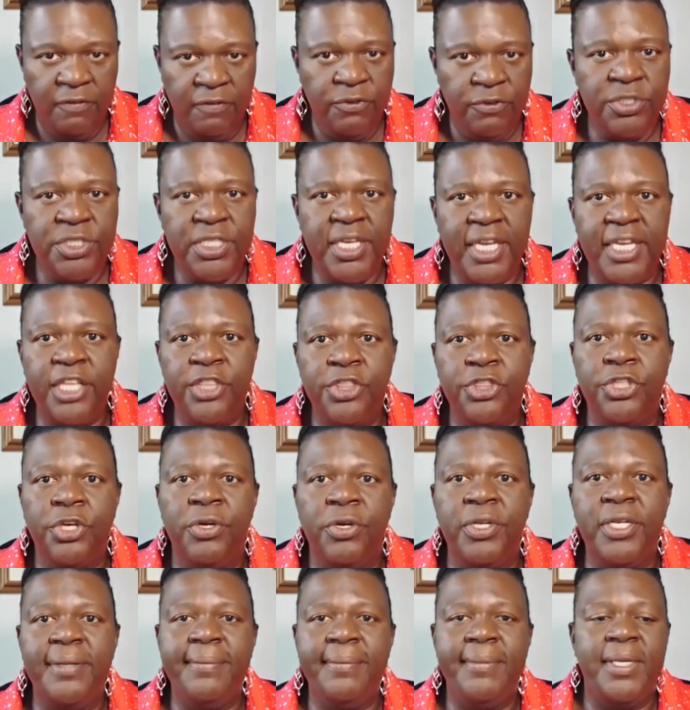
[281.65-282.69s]
You taking
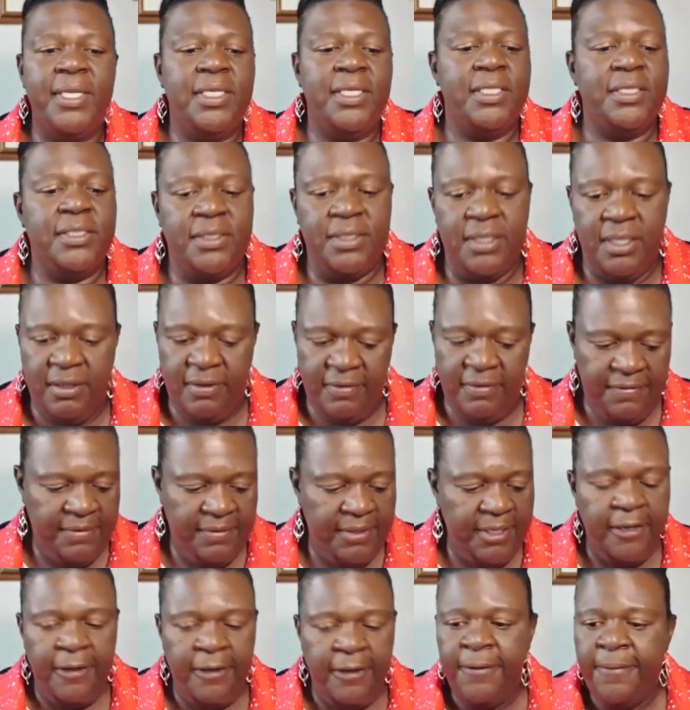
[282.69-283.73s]
30 minutes of
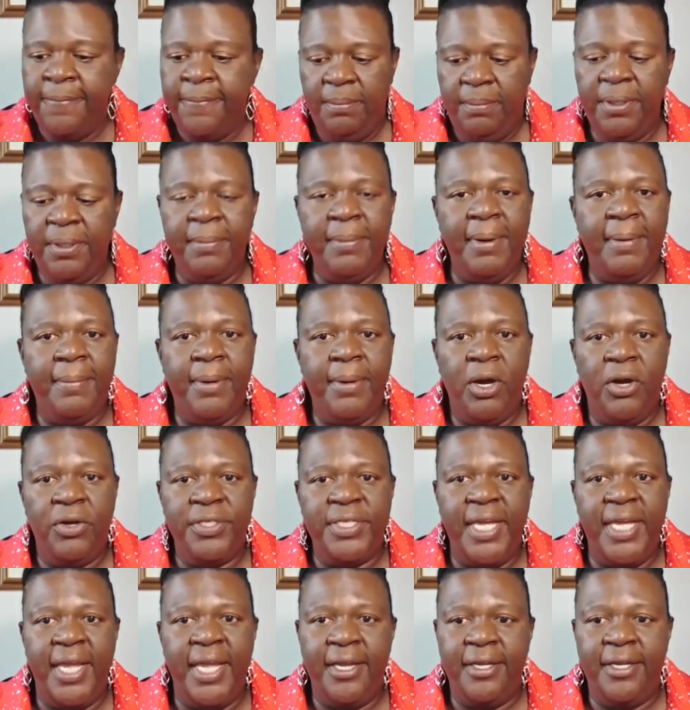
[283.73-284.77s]
put my ball
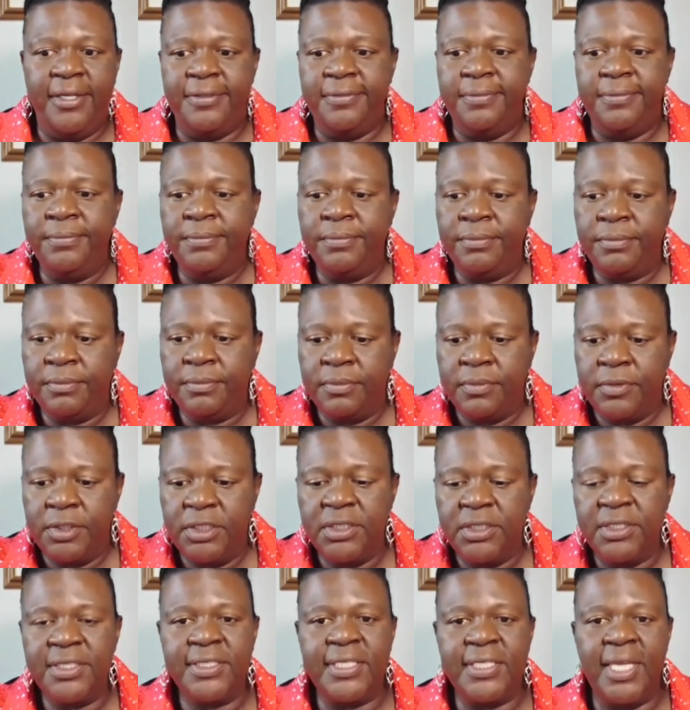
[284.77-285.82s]
down,
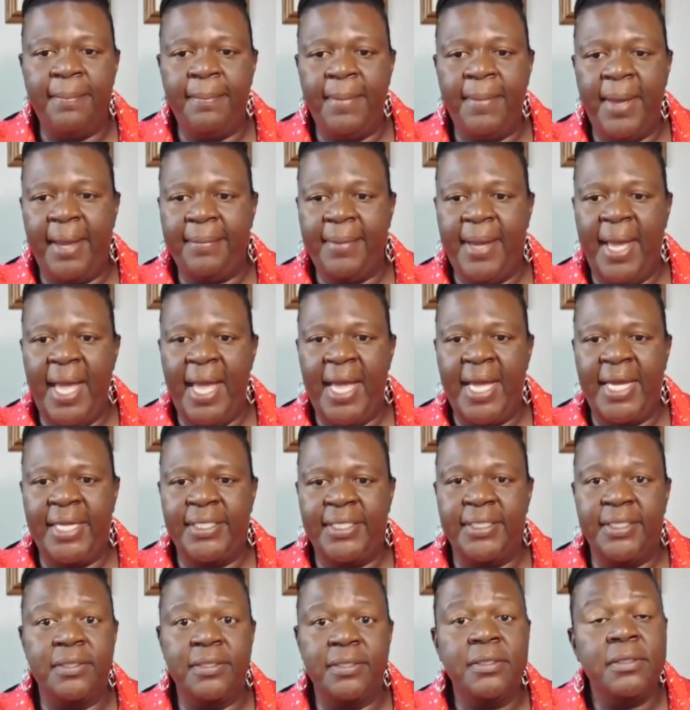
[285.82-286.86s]
step back
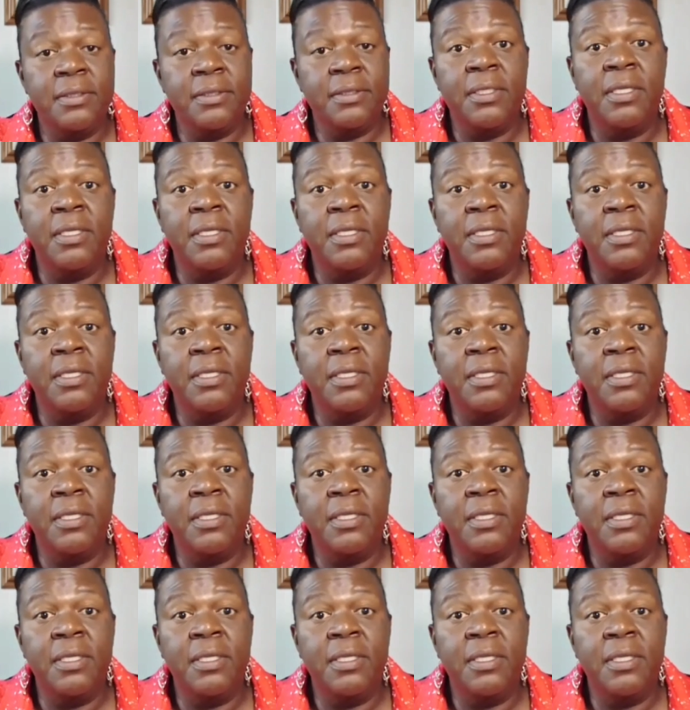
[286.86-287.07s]
behind it,